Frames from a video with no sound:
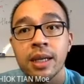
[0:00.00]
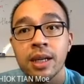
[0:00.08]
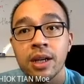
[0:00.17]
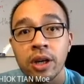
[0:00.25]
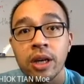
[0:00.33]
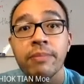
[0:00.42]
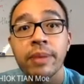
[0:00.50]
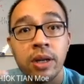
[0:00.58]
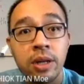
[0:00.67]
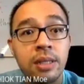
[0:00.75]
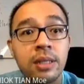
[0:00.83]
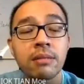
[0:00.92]
Okay,
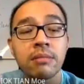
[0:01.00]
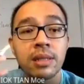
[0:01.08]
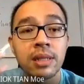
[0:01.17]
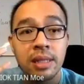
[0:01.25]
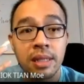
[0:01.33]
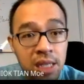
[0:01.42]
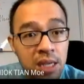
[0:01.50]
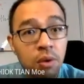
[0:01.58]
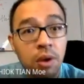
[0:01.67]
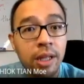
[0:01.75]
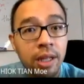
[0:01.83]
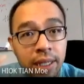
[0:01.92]
because the sea
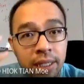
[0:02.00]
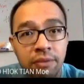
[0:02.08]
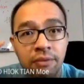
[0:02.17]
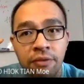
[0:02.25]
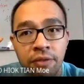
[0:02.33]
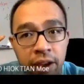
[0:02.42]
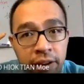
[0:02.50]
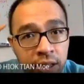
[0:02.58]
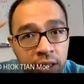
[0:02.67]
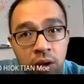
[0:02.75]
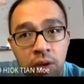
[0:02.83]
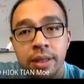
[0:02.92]
water takes a very
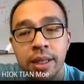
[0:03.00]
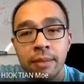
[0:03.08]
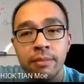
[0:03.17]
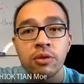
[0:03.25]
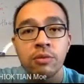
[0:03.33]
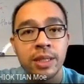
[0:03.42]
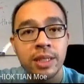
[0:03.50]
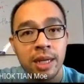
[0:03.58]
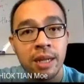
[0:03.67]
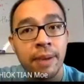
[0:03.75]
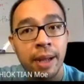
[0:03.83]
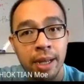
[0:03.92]
long time to menjadi
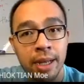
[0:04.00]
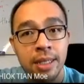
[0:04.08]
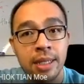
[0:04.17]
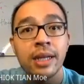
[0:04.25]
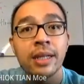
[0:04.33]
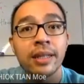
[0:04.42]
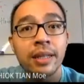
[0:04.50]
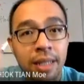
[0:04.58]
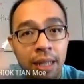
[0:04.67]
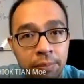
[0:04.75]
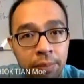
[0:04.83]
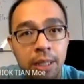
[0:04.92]
panas,
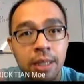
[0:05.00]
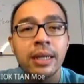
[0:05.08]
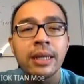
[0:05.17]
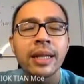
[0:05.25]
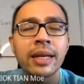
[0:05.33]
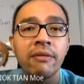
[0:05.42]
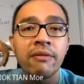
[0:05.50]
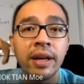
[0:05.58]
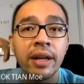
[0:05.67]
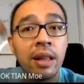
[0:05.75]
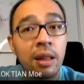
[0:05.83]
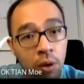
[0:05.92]
tetapi dia take a
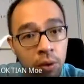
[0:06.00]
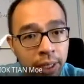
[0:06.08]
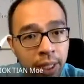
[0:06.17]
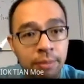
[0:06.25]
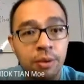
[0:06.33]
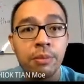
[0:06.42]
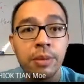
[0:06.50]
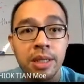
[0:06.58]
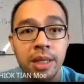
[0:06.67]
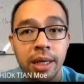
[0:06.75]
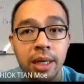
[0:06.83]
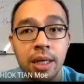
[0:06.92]
very long time to
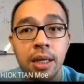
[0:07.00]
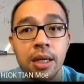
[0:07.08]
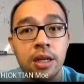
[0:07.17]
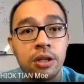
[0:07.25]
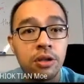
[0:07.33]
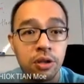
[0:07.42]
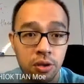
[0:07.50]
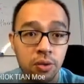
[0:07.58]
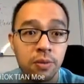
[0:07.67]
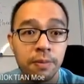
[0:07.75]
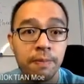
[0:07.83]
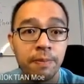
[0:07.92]
menjadi sejuk.
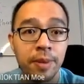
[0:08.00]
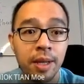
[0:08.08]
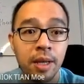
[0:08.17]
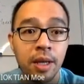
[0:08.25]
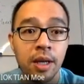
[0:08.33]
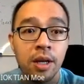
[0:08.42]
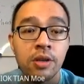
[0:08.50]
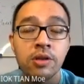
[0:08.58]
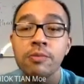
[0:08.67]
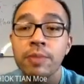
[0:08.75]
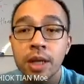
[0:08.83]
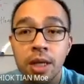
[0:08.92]
So
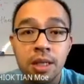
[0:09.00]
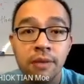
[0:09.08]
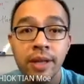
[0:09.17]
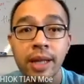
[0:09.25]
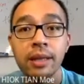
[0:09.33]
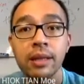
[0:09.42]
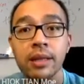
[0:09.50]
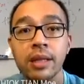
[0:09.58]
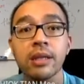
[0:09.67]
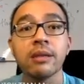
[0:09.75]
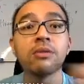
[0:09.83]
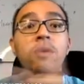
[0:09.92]
because of that,
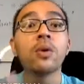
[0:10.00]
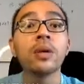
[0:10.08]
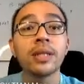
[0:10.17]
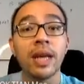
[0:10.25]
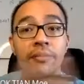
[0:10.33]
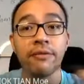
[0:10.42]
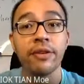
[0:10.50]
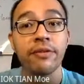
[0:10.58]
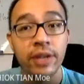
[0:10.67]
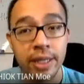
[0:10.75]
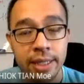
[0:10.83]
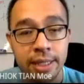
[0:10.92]
the roles have
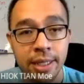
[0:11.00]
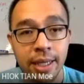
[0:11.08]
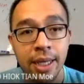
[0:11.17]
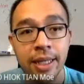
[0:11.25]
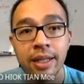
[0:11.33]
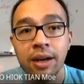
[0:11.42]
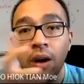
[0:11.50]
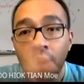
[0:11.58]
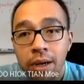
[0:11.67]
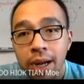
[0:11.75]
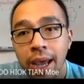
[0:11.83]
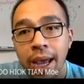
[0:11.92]
reversed. The
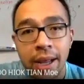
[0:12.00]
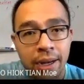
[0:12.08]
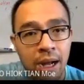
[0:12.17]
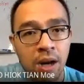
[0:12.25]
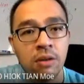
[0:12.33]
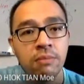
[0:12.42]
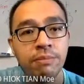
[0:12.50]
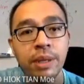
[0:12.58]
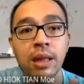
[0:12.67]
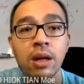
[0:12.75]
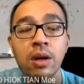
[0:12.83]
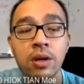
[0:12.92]
hot air now
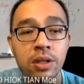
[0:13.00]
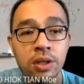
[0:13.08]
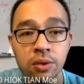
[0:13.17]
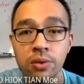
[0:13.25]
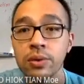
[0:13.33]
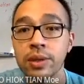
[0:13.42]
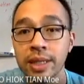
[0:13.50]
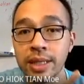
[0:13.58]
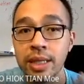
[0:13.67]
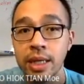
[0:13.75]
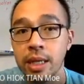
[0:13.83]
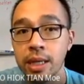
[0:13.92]
belongs to the
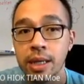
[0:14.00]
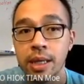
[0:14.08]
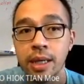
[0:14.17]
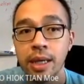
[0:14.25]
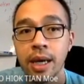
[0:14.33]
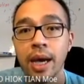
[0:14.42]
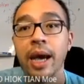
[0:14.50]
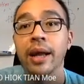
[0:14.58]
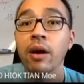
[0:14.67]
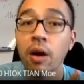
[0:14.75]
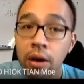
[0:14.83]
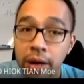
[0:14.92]
sea, and
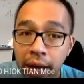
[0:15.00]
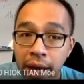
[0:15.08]
hot air